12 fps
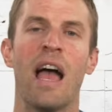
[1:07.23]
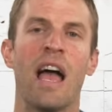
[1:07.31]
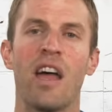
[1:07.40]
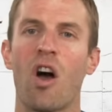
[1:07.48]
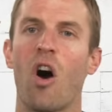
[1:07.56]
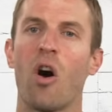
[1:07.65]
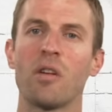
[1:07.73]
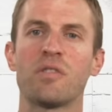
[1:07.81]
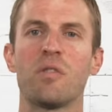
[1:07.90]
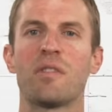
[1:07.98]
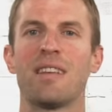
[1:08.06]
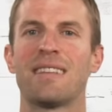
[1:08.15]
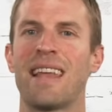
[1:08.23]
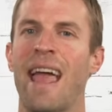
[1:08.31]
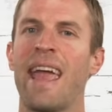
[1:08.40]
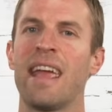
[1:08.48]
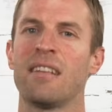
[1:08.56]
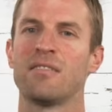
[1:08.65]
It also
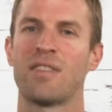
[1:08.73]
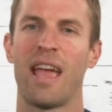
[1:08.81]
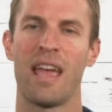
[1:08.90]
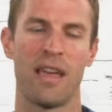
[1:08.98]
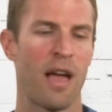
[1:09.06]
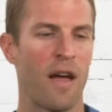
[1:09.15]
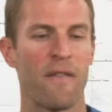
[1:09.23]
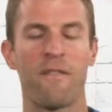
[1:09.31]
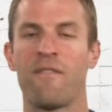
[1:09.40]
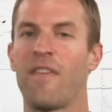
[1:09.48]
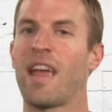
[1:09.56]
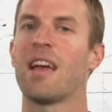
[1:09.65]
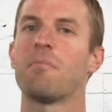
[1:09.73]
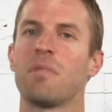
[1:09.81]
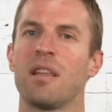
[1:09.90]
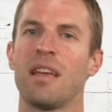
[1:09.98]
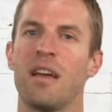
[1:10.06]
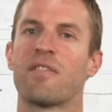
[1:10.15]
contains a
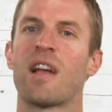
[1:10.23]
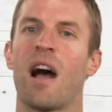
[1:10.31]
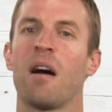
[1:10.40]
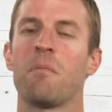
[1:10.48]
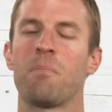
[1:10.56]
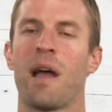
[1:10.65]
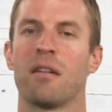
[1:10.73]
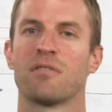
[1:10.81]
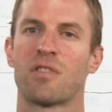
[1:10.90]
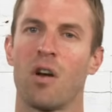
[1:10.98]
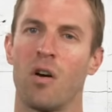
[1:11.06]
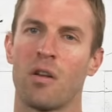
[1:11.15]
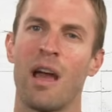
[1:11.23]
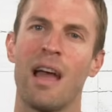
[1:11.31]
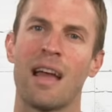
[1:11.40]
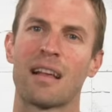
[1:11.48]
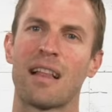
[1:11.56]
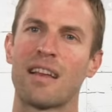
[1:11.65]
family of compounds called
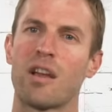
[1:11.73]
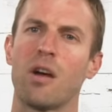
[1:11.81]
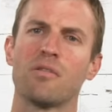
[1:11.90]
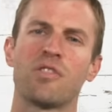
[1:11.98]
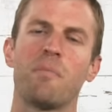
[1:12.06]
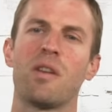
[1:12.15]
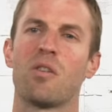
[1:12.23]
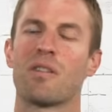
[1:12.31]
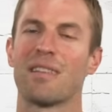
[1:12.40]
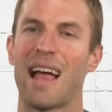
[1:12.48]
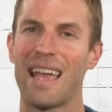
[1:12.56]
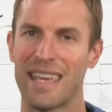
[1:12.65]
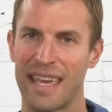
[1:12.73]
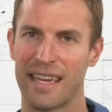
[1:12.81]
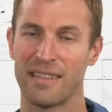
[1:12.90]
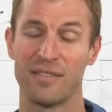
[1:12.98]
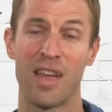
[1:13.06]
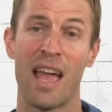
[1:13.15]

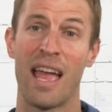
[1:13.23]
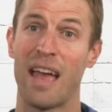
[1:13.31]
glycosaminoglycans,